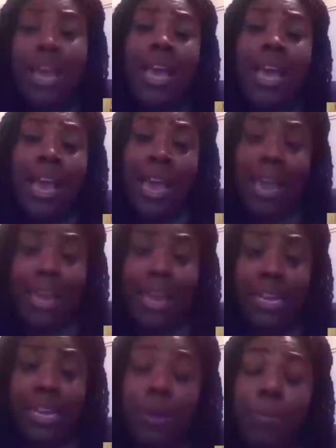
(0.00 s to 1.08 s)
and
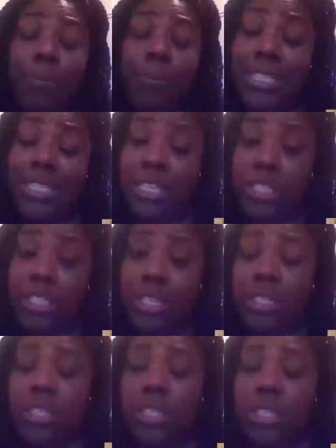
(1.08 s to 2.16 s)
precision.
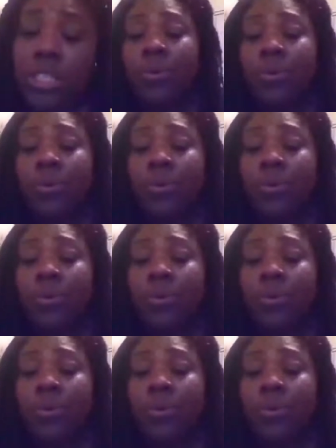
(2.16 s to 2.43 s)
So the